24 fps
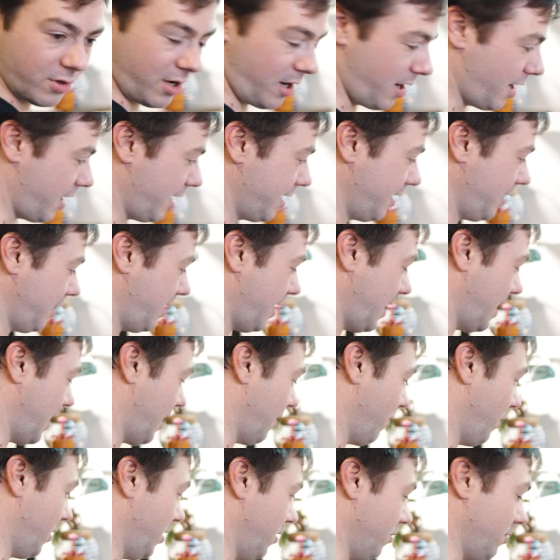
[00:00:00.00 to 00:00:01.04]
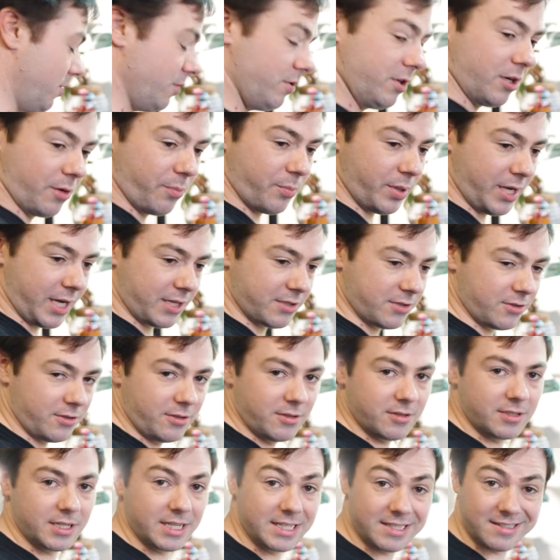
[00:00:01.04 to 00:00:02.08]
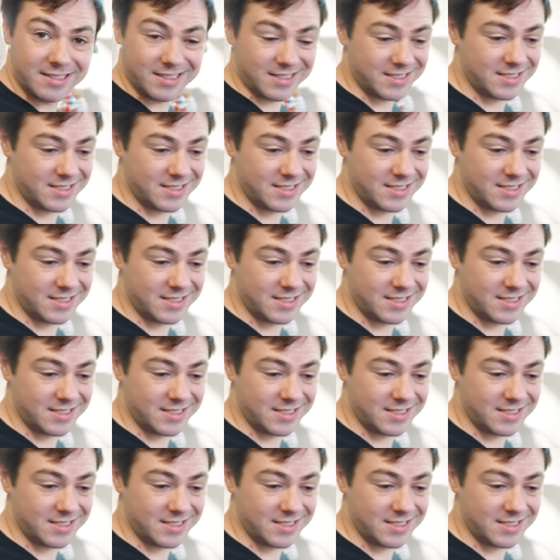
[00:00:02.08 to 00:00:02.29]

on, and when you do your pixels, it's the